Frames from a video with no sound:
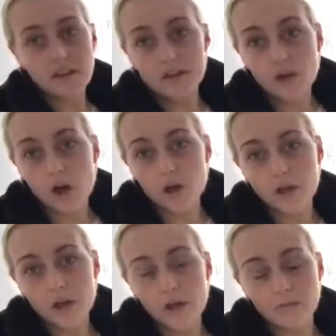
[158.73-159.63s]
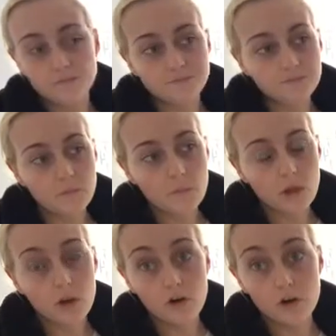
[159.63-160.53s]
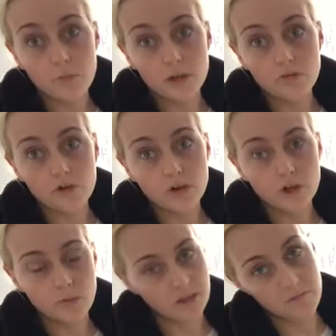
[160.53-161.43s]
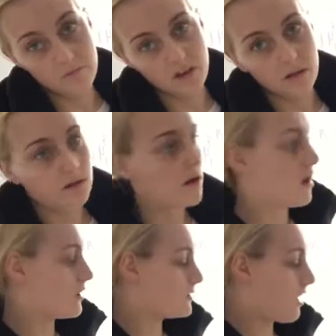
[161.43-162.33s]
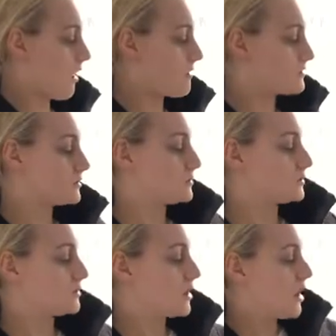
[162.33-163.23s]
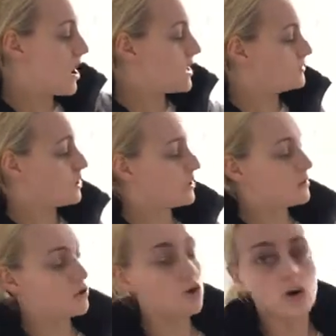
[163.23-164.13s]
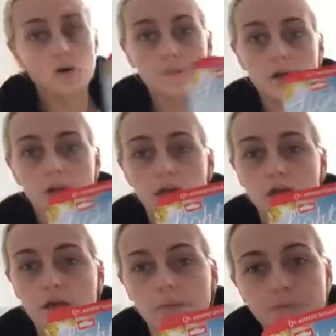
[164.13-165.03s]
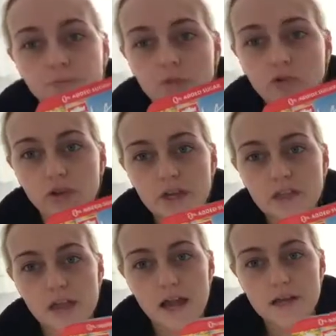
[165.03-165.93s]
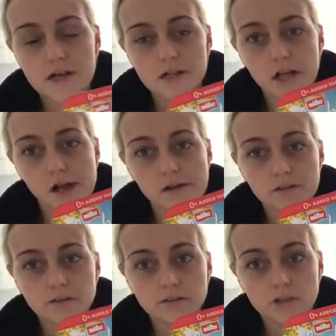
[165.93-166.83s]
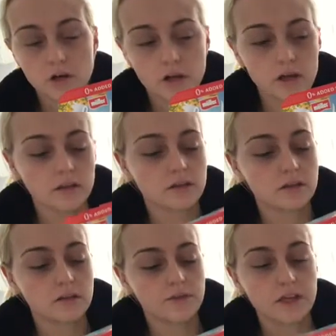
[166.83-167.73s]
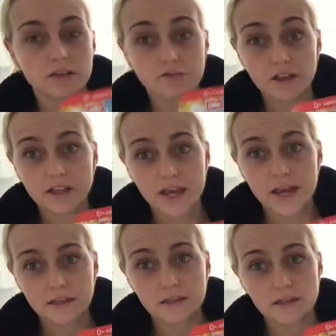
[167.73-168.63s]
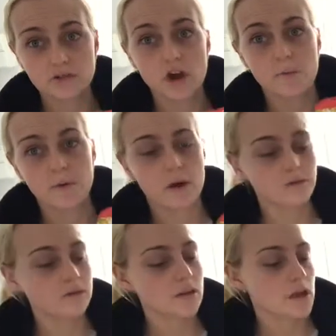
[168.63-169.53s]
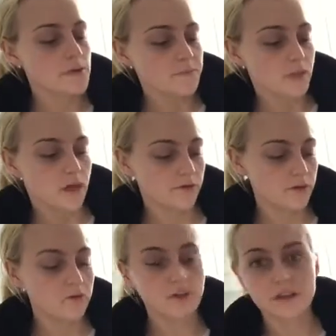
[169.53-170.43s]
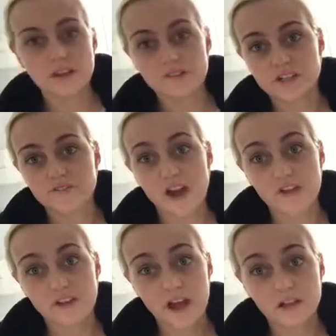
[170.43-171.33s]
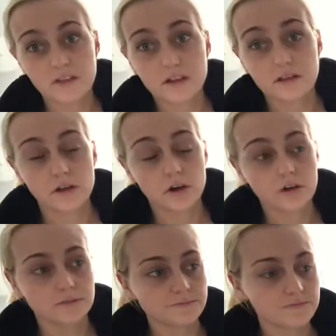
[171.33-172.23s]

his on an oatmeal roll with some burger sauce. Got some Greek style yogurts. These are really nice, these strawberry ones, and they're only 75 calories, so